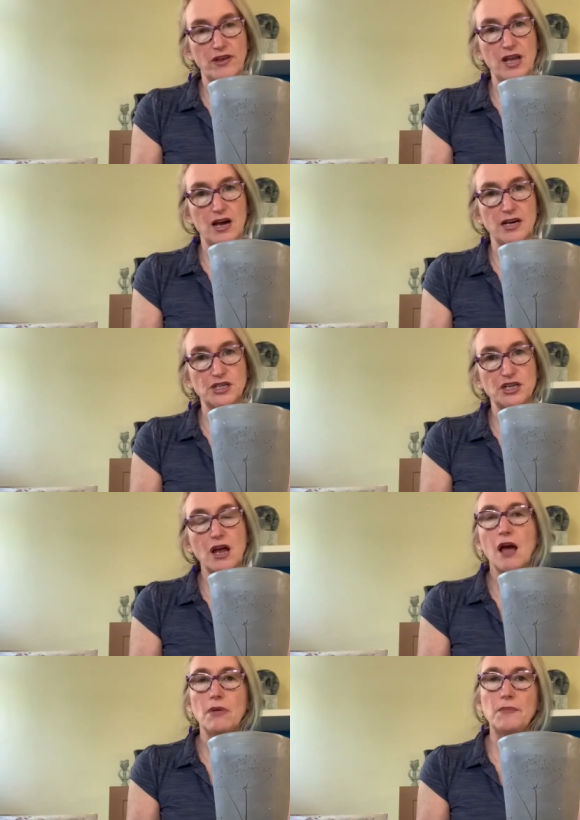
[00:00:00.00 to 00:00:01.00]
large,
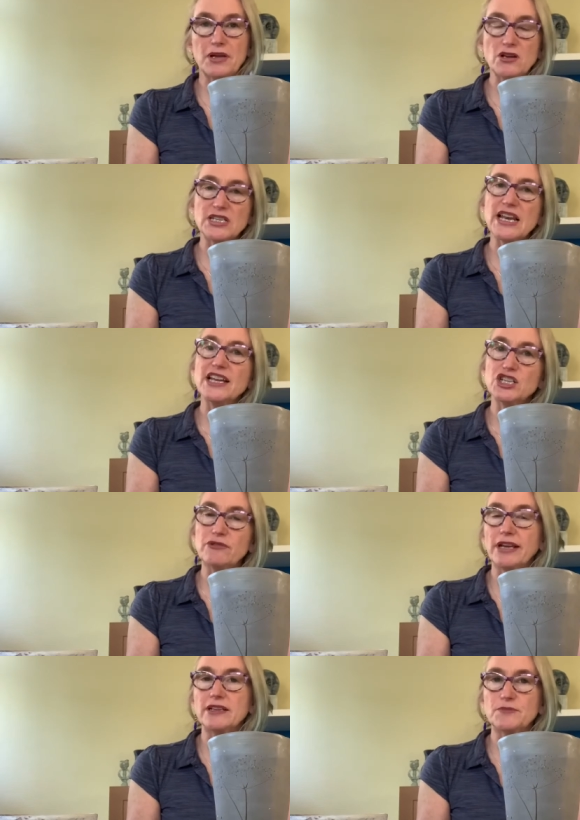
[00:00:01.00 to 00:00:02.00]
but because clay
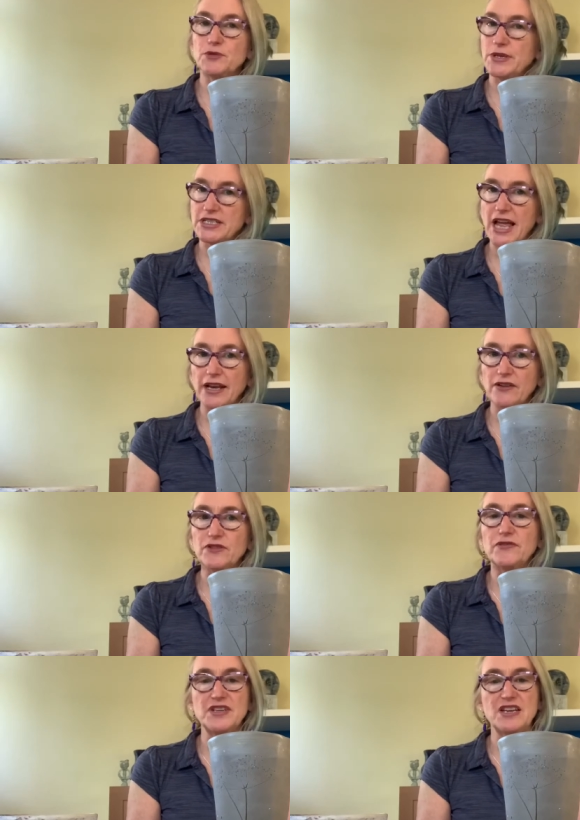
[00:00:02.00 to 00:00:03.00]
shrinks between 10 and
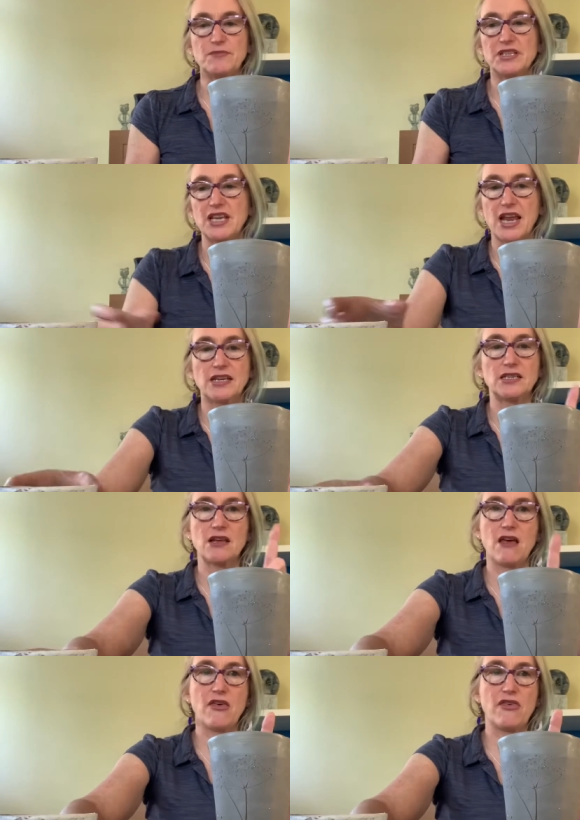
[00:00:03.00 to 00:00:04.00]
15%,
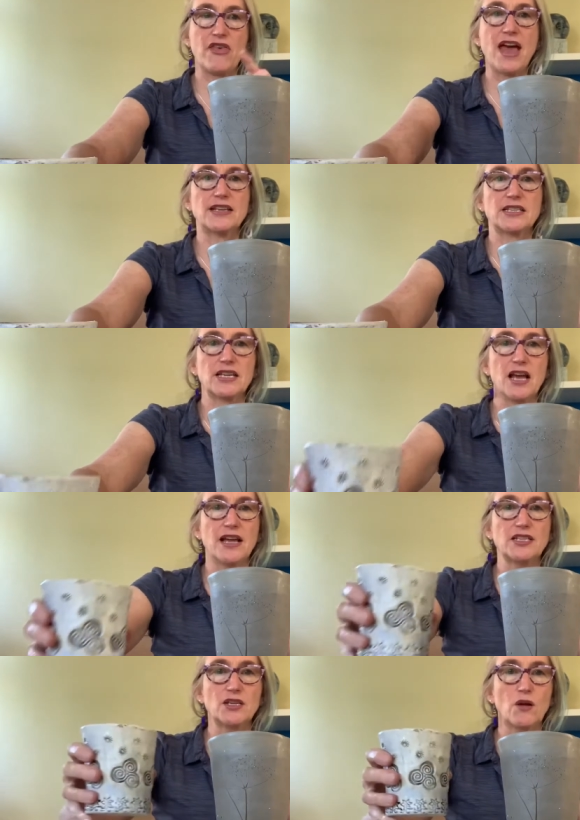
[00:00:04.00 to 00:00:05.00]
that
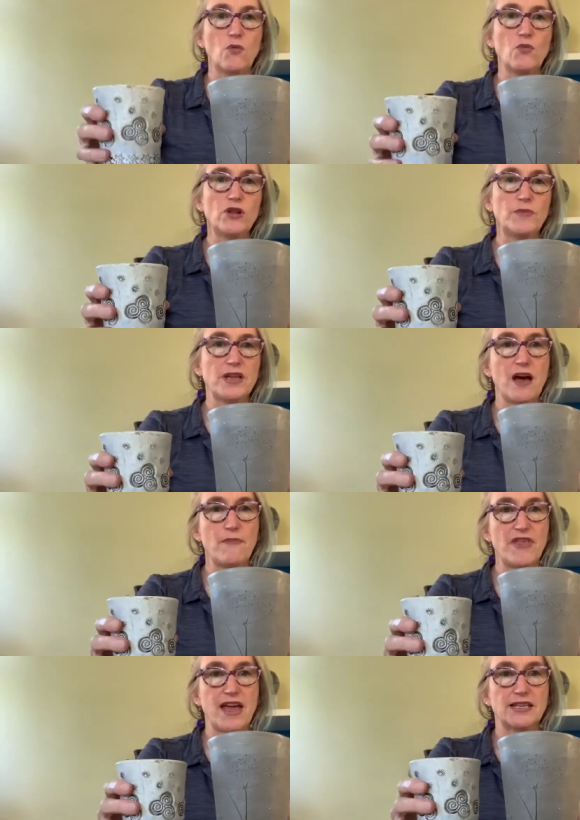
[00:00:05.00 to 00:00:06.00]
size will become
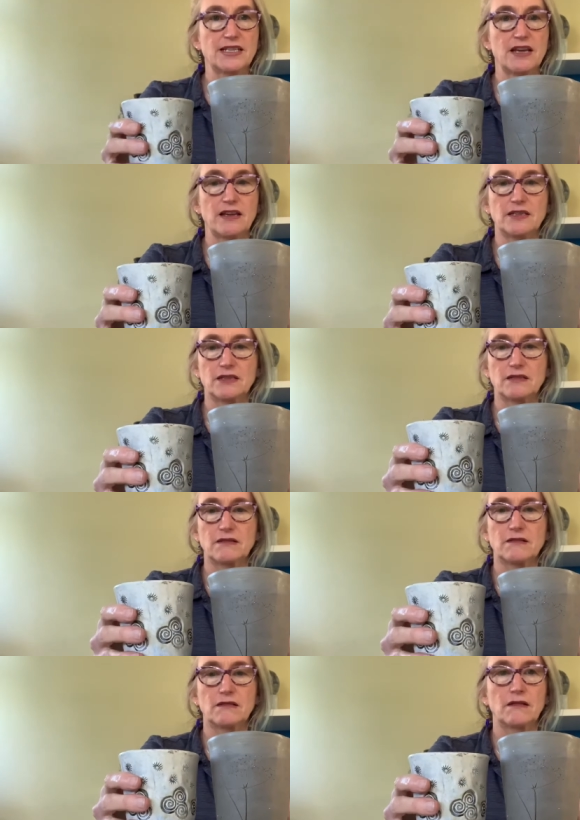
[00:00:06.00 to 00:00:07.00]
that size.
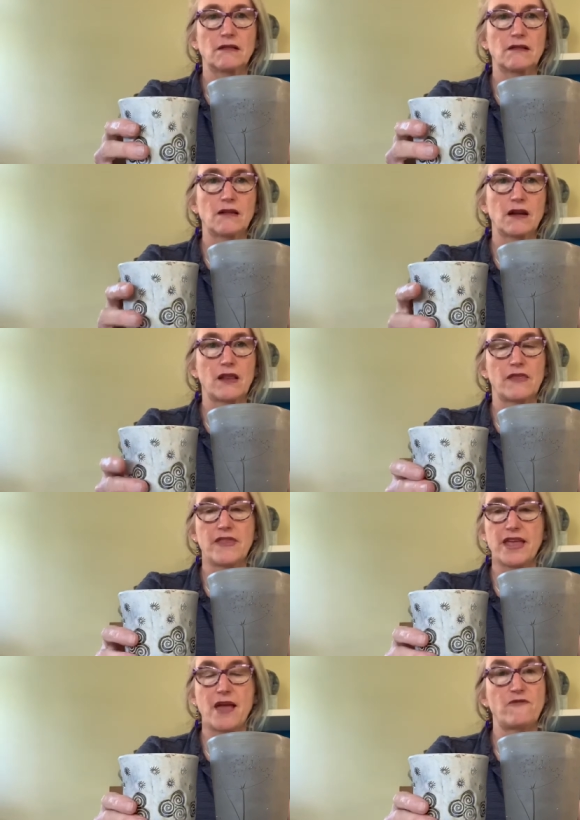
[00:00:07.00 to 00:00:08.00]

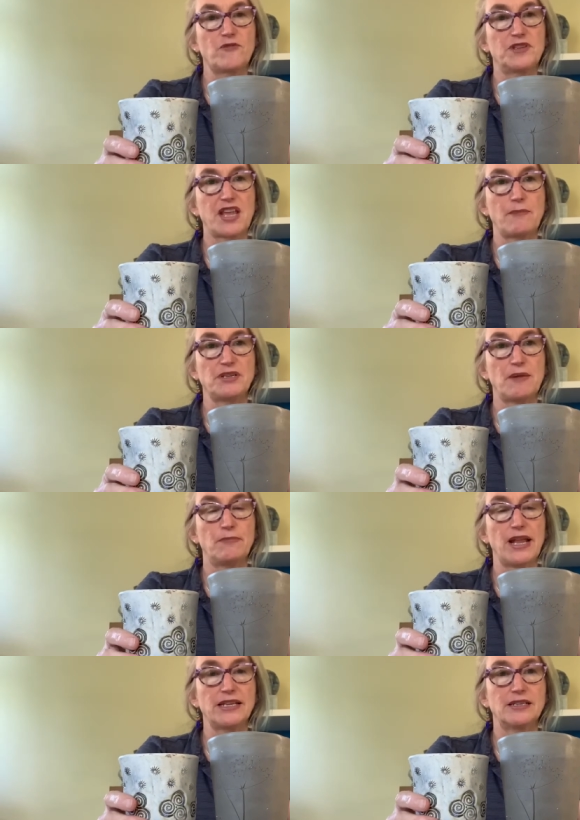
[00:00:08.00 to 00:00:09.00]
They came from the same
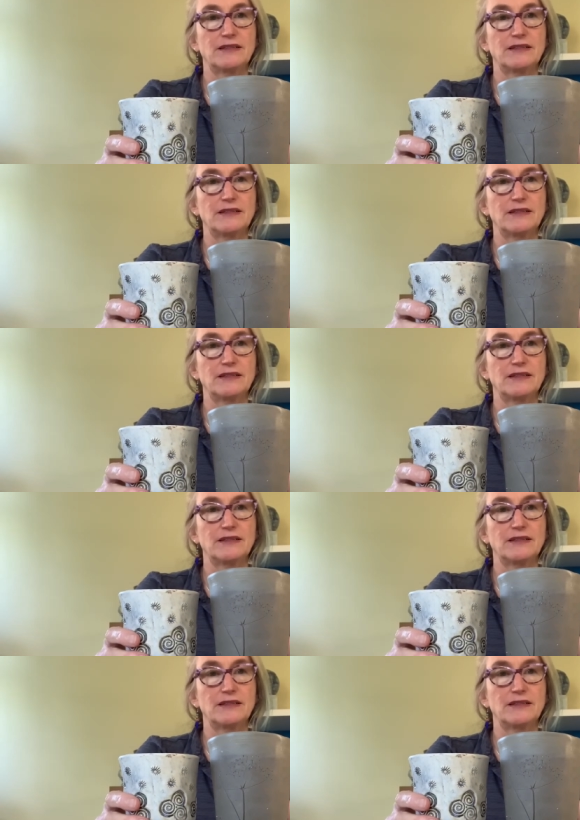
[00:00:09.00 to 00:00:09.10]
template.